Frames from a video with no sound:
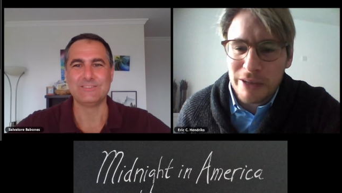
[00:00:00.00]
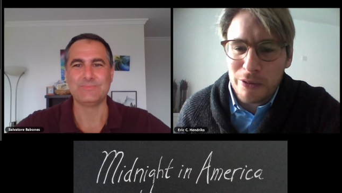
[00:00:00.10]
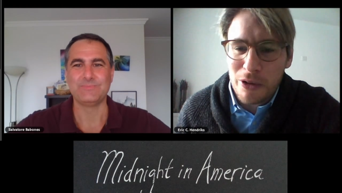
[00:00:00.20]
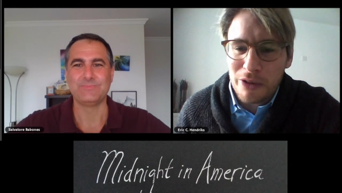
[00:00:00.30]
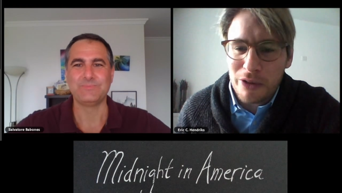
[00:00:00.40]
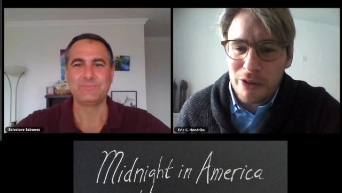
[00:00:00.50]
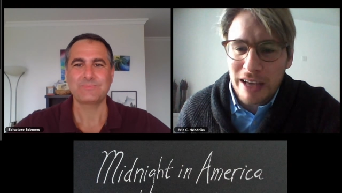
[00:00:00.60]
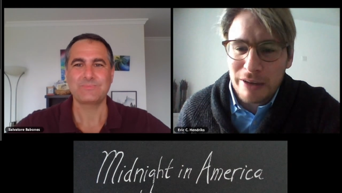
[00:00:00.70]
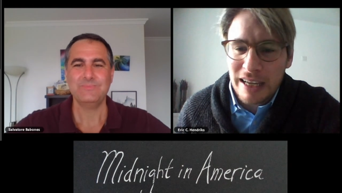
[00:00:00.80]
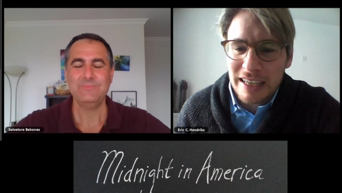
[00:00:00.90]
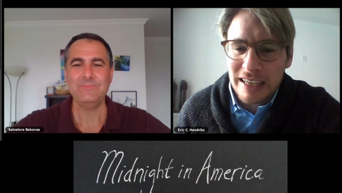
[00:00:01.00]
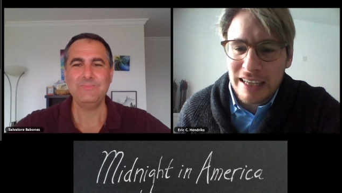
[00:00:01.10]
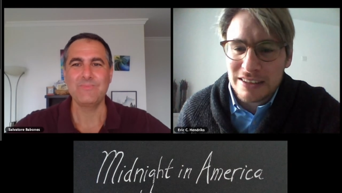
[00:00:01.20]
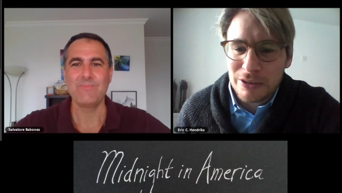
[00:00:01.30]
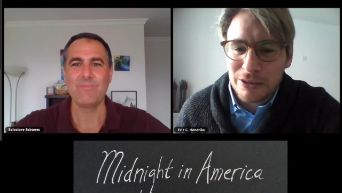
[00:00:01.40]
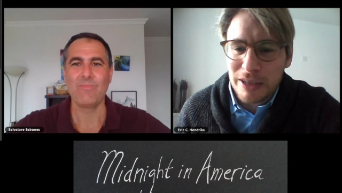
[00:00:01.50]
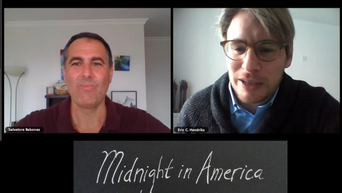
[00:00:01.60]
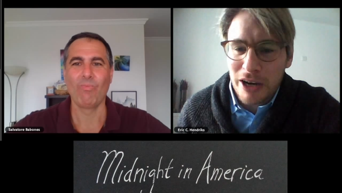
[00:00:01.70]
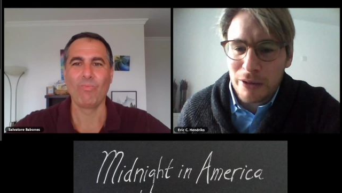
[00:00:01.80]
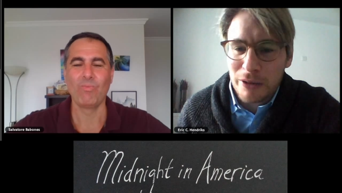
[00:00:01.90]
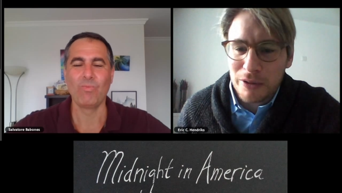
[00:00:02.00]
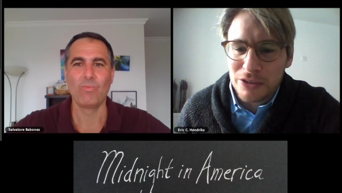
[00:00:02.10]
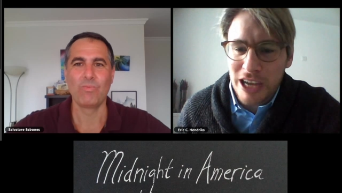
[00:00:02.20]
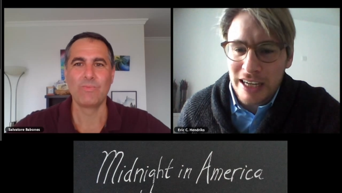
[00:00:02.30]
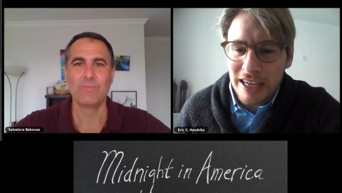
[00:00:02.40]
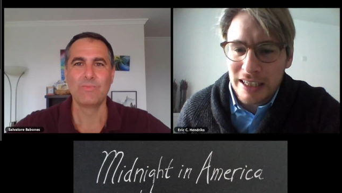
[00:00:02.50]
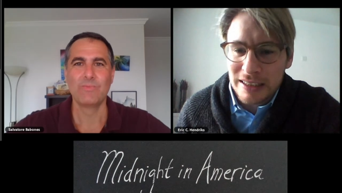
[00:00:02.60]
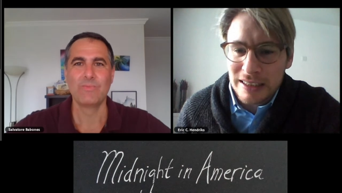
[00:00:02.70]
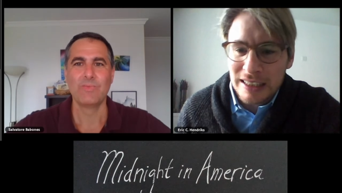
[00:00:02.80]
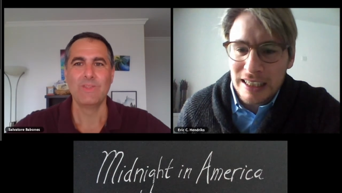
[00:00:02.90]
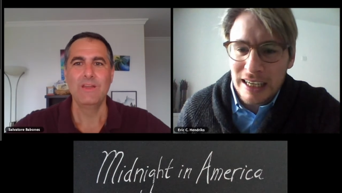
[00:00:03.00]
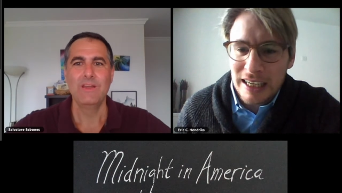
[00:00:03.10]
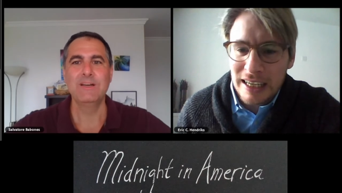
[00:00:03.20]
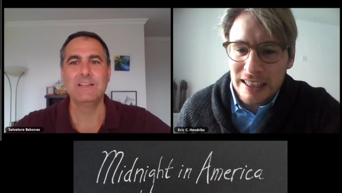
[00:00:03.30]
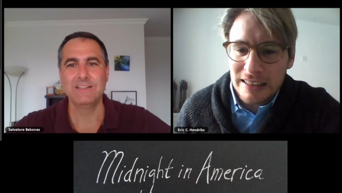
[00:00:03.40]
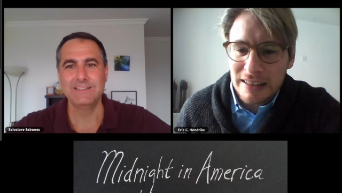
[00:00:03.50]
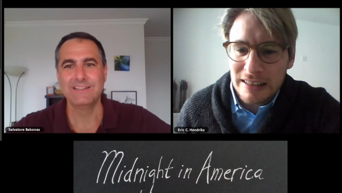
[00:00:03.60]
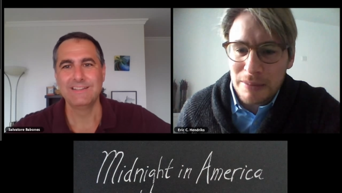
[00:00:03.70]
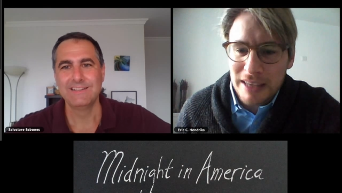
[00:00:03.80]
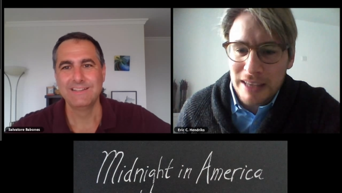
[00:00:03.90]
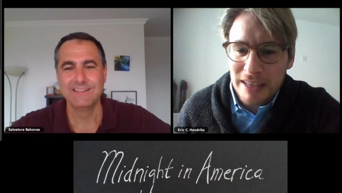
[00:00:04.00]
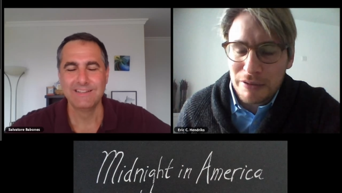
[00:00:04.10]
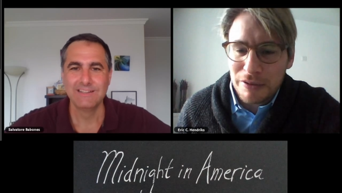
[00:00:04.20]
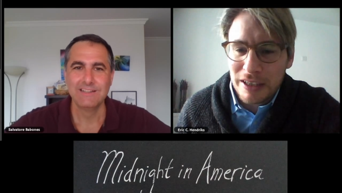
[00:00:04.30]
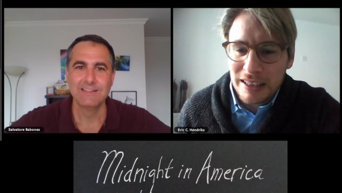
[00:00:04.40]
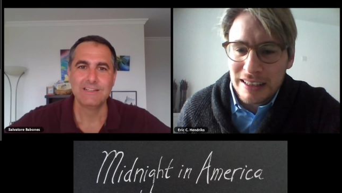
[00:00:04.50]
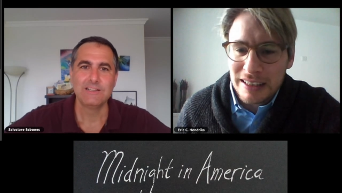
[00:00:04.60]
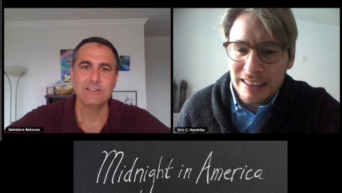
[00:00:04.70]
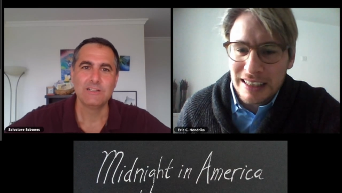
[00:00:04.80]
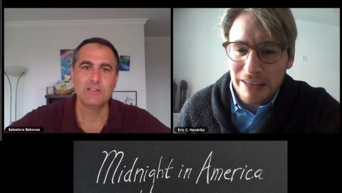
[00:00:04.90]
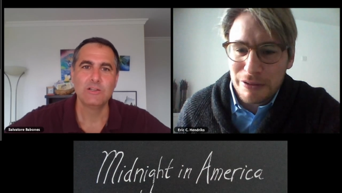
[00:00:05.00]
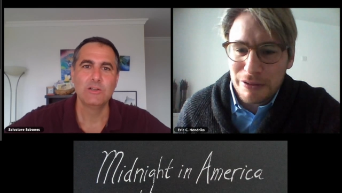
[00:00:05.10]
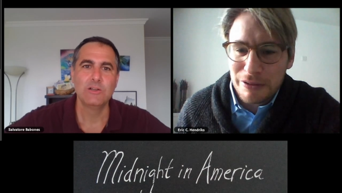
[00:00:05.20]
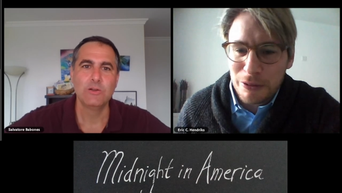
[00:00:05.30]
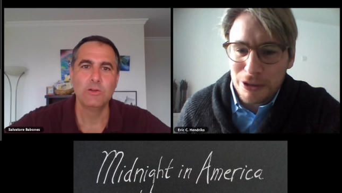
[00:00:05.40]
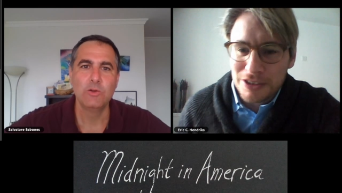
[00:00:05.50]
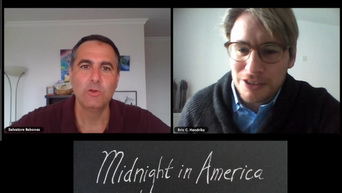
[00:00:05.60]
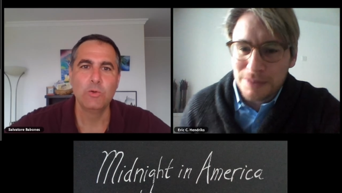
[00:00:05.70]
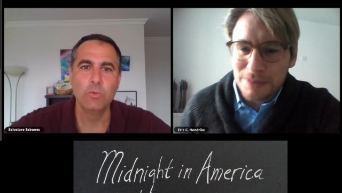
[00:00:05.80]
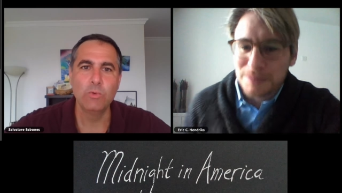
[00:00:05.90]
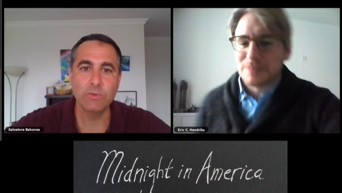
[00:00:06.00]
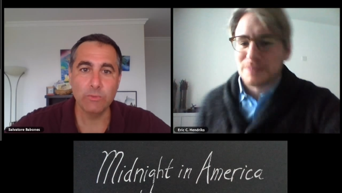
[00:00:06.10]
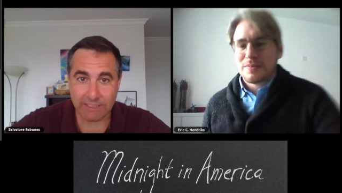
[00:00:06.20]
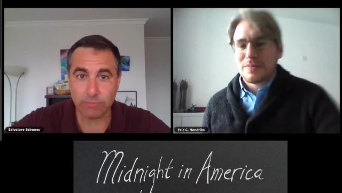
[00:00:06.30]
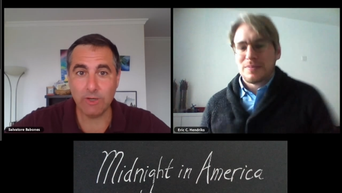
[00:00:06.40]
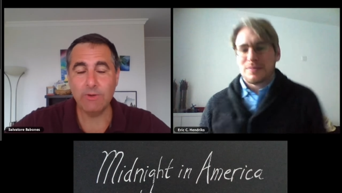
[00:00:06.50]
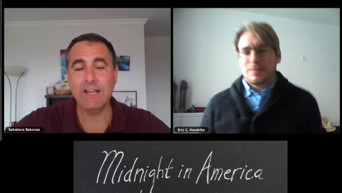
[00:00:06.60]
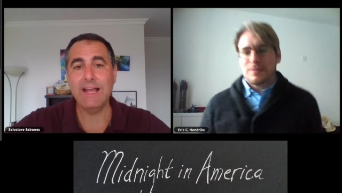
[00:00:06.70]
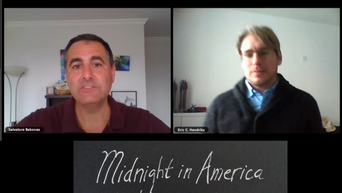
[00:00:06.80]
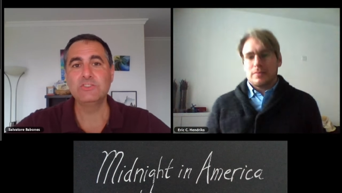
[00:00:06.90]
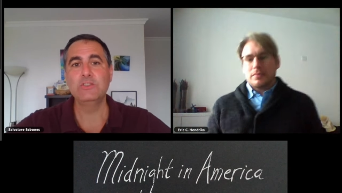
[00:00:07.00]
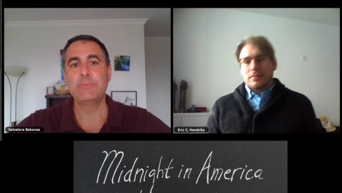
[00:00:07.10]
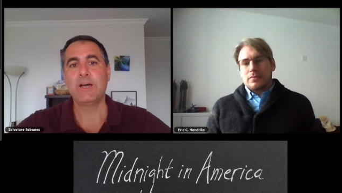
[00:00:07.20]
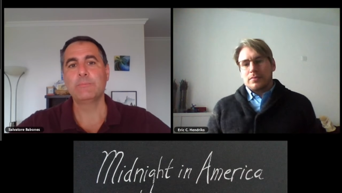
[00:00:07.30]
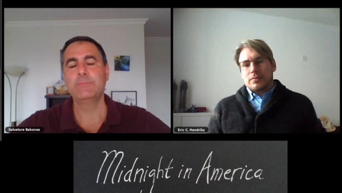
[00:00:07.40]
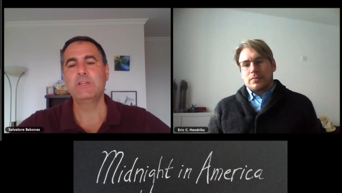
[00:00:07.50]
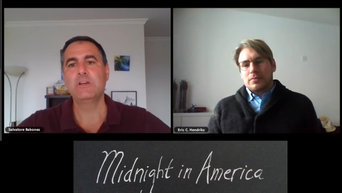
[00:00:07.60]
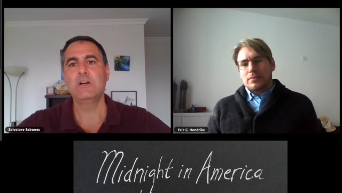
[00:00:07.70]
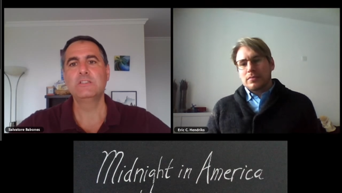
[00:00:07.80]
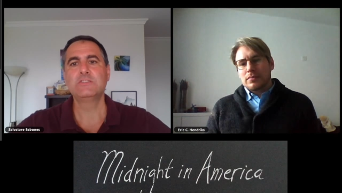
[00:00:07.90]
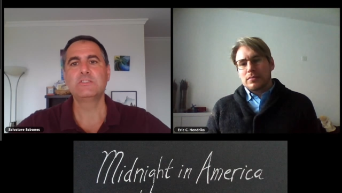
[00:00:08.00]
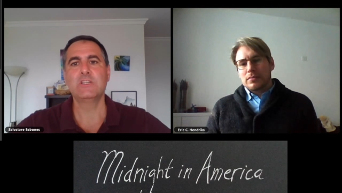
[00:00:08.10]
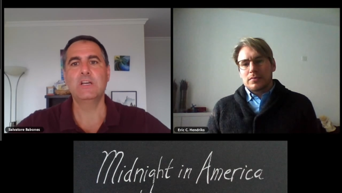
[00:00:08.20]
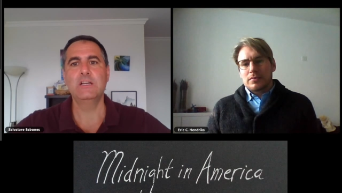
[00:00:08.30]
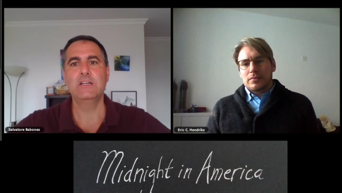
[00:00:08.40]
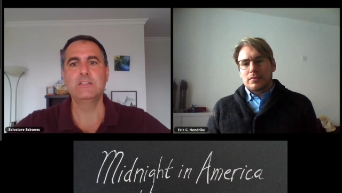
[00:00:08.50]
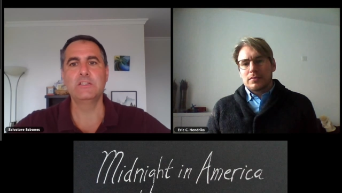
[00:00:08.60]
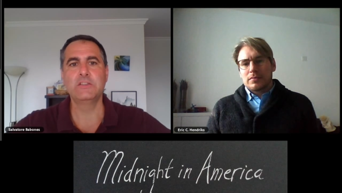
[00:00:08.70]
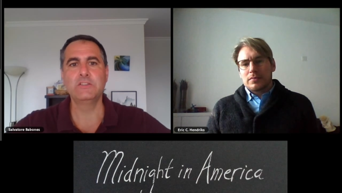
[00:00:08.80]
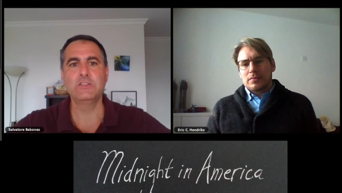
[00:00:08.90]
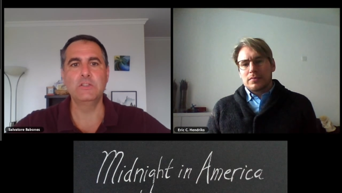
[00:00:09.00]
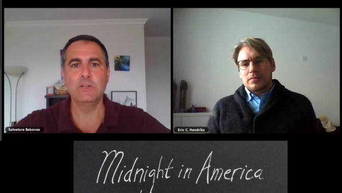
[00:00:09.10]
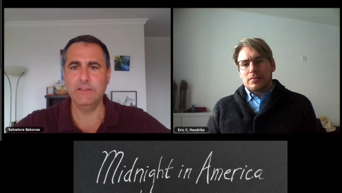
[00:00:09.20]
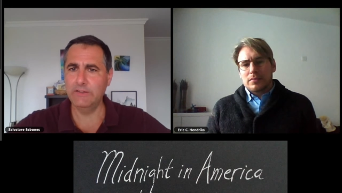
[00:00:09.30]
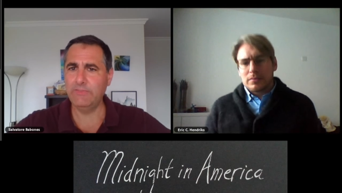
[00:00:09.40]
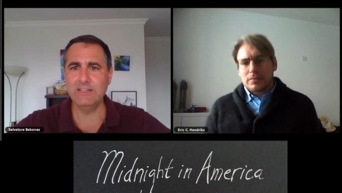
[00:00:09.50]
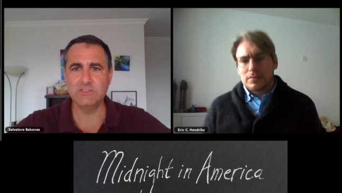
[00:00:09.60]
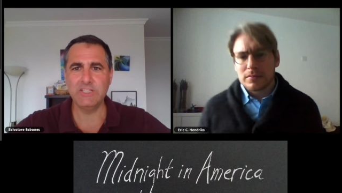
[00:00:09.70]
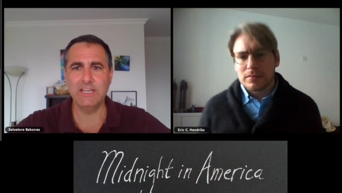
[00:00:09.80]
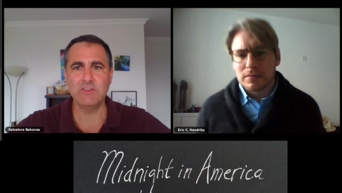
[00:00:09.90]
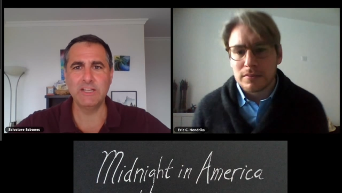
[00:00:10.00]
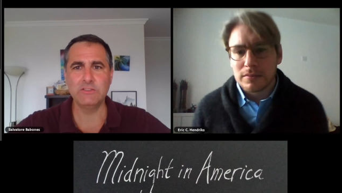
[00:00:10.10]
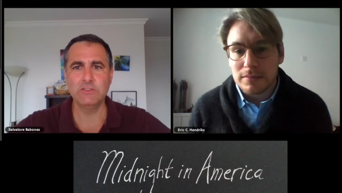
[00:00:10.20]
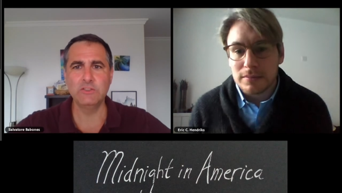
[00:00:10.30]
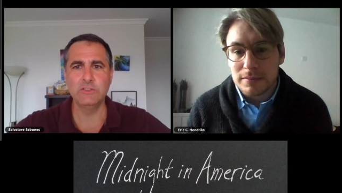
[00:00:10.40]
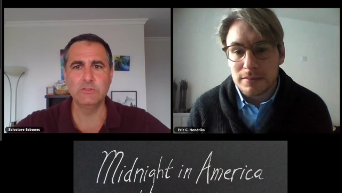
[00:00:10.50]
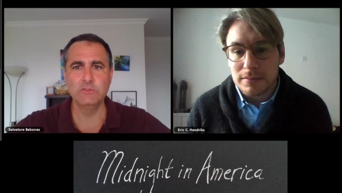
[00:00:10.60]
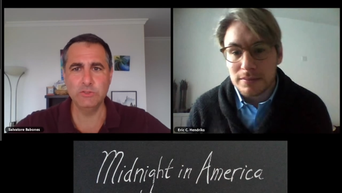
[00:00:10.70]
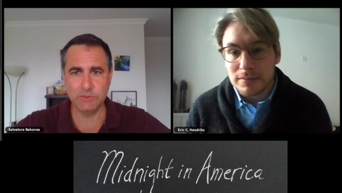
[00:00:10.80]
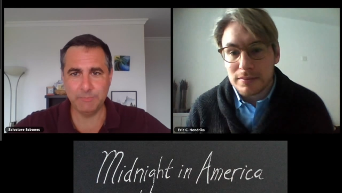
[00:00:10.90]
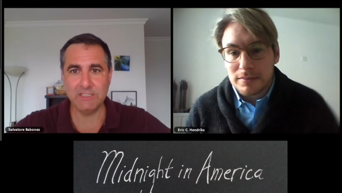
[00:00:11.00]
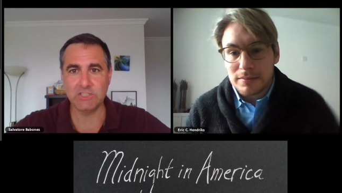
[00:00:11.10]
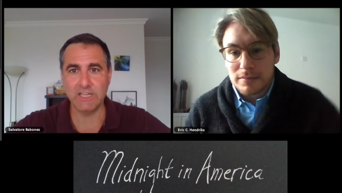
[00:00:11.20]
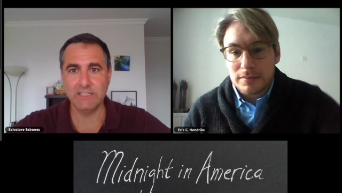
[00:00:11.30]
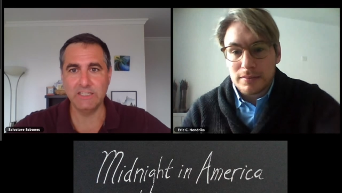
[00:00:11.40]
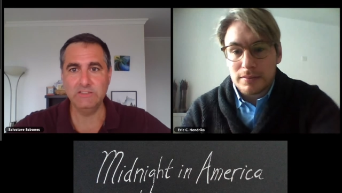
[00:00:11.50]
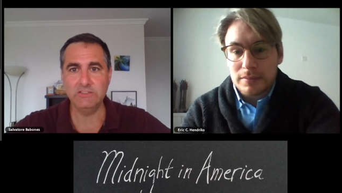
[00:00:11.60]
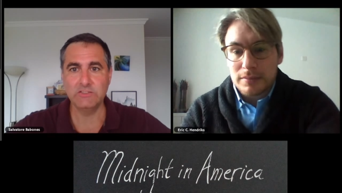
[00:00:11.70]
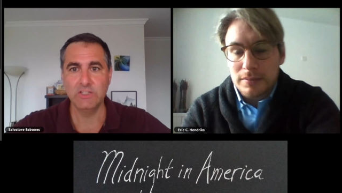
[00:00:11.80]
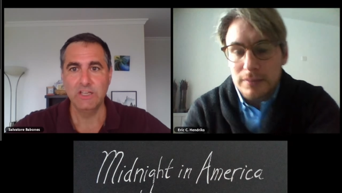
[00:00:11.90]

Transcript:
Speaker 1: rule of I, I guess it's the great firewall of China uh, but, that that makes everything everything worse.
Speaker 2: Well, that's what I want to ask you about because uh, you, uh, if I understand right, you, you speak Chinese,